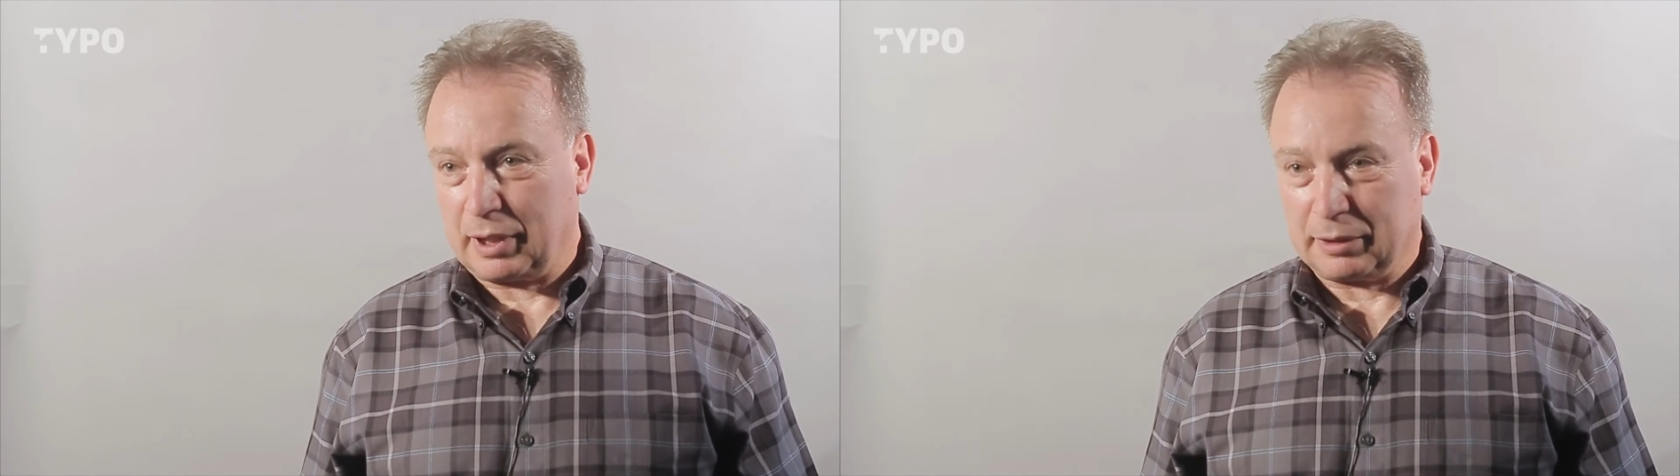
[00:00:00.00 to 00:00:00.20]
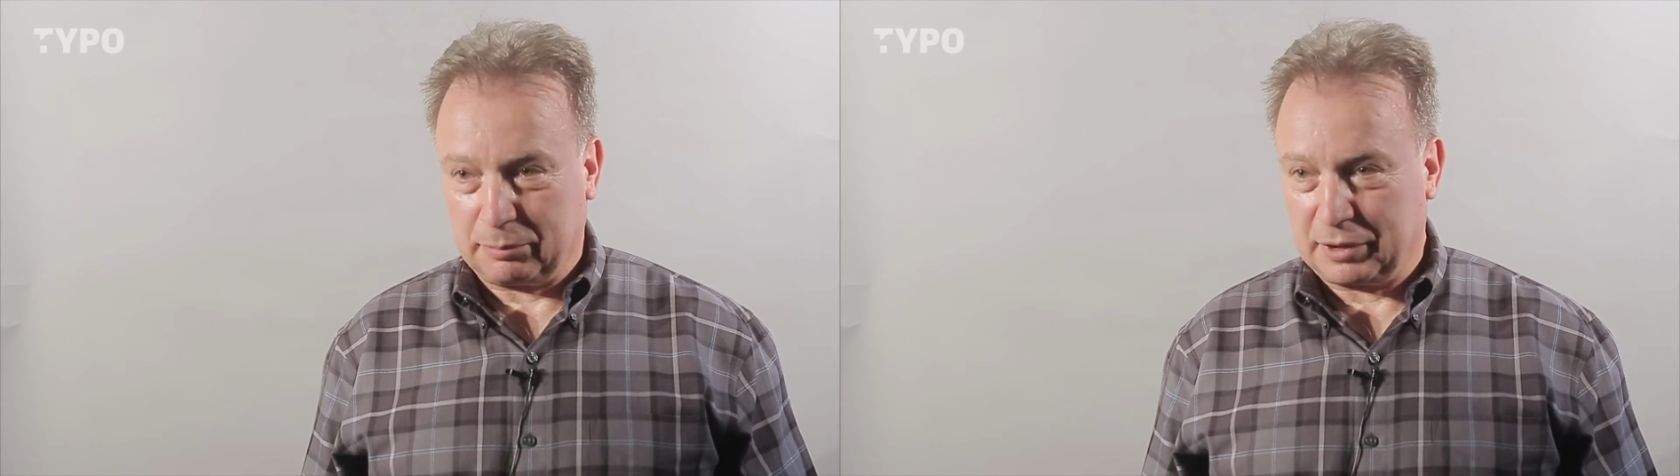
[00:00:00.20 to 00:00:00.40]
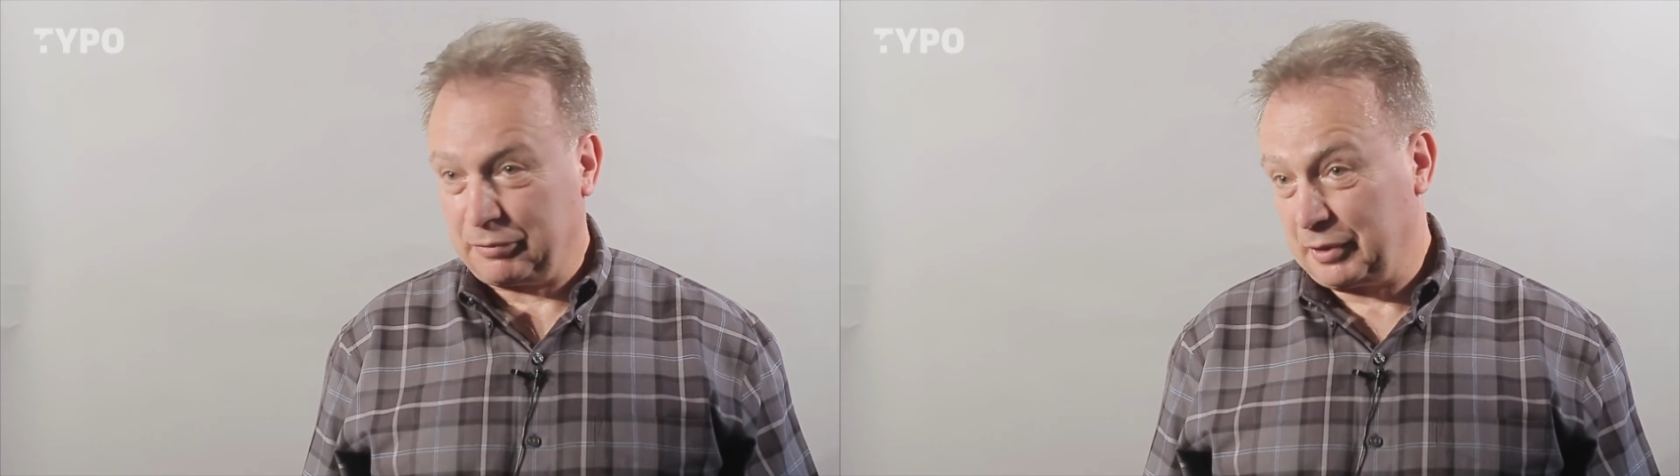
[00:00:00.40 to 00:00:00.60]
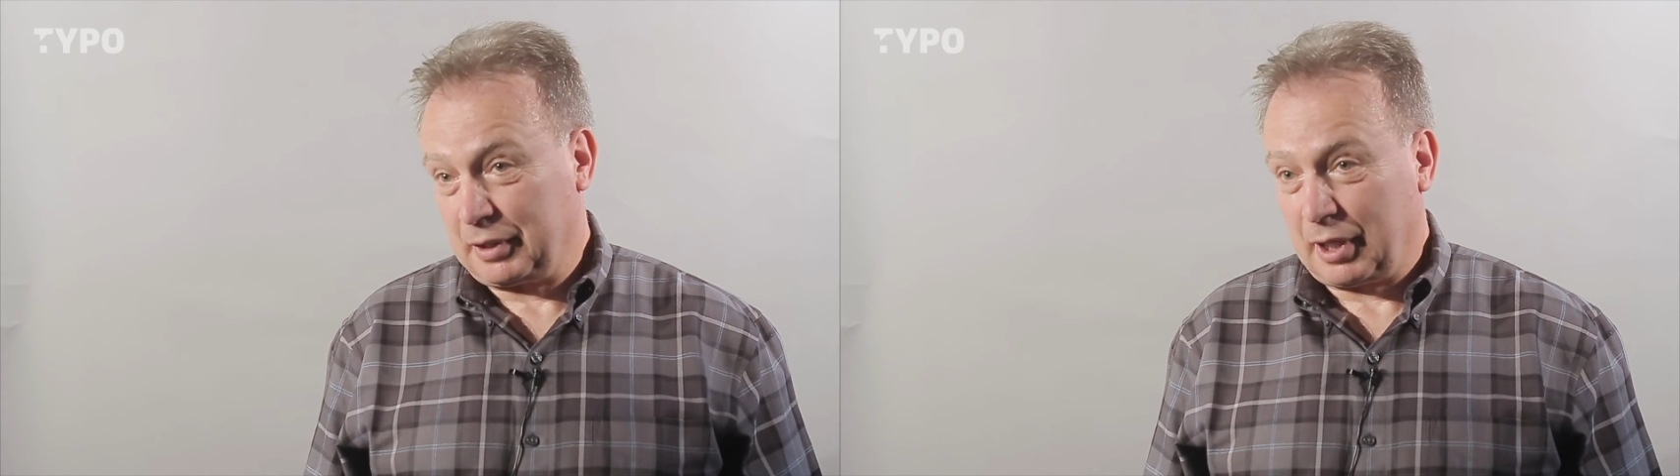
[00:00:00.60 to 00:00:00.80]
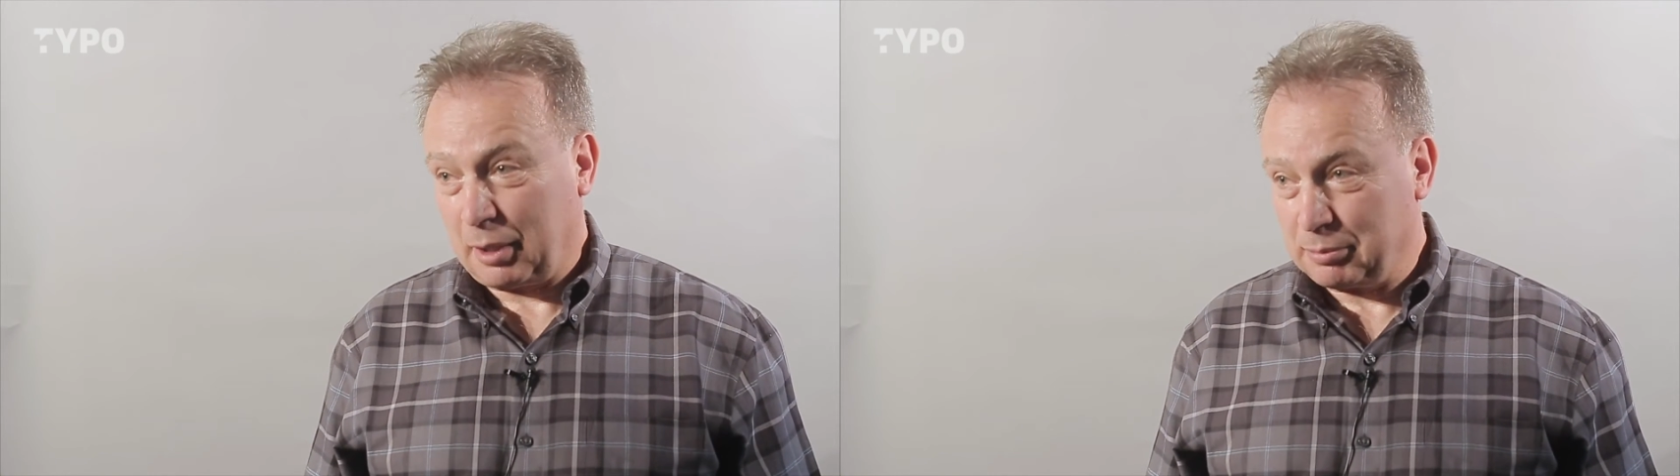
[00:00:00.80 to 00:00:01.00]
and between
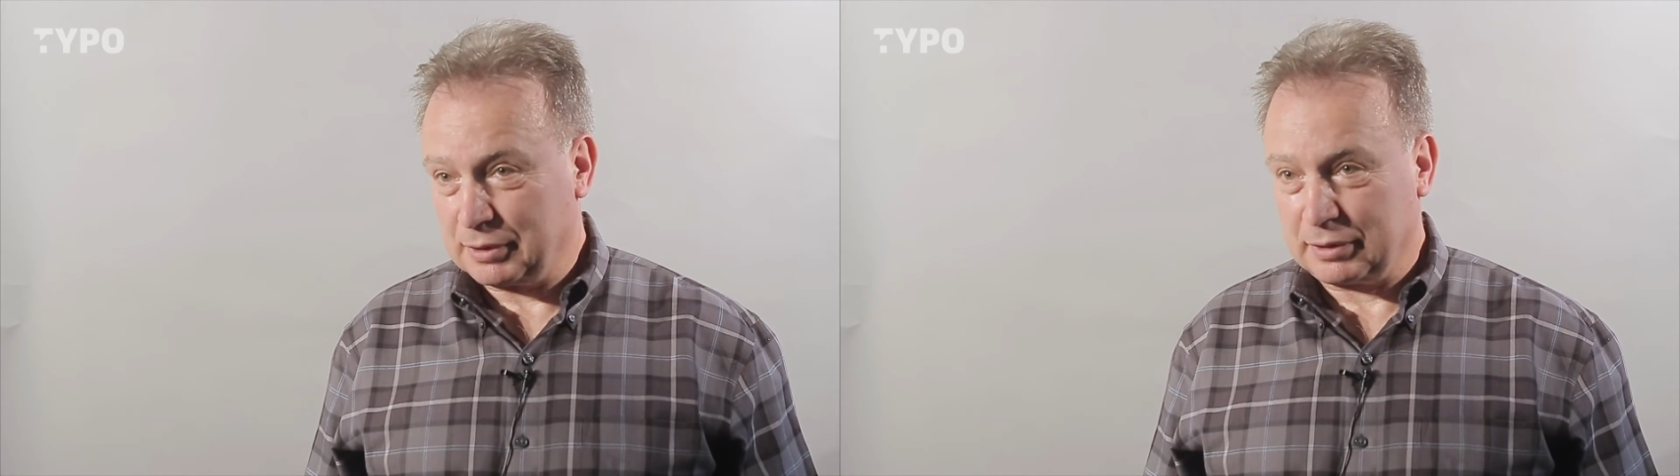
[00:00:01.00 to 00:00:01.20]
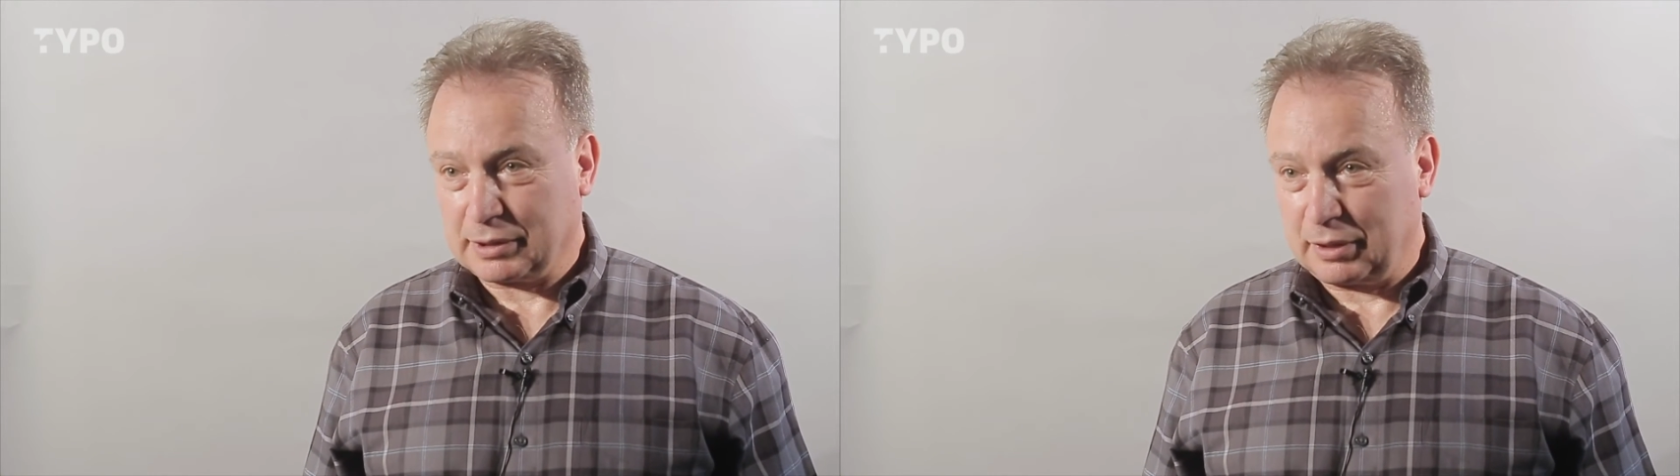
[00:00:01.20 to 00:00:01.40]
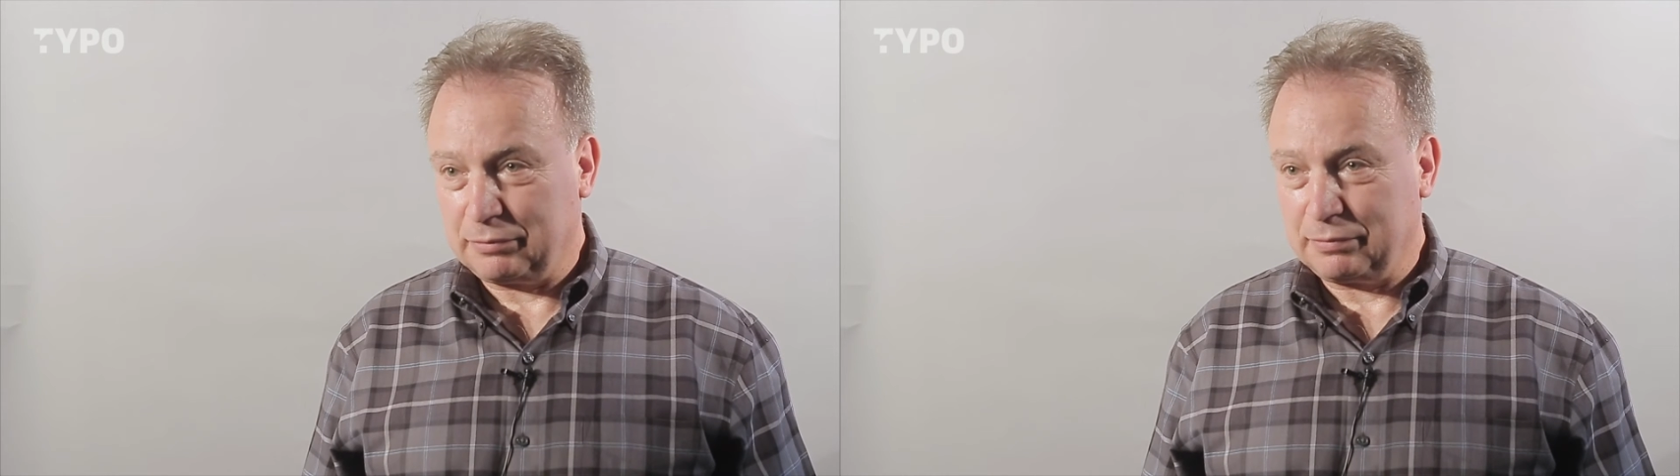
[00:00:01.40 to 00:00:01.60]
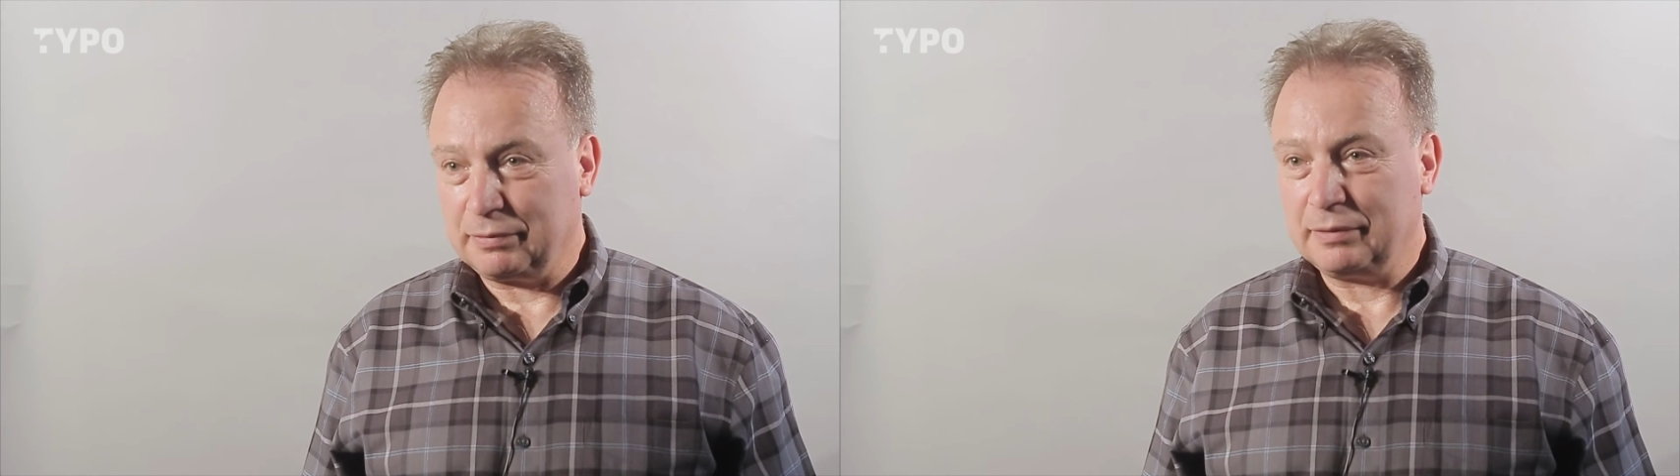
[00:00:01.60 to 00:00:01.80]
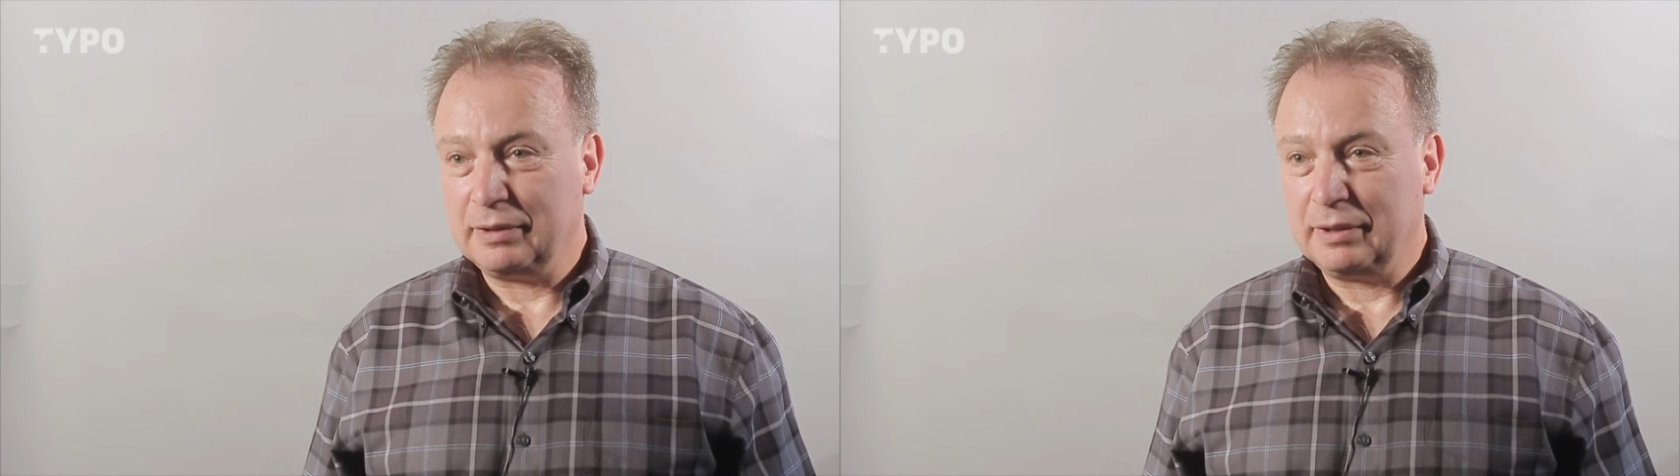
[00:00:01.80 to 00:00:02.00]
the apps itself.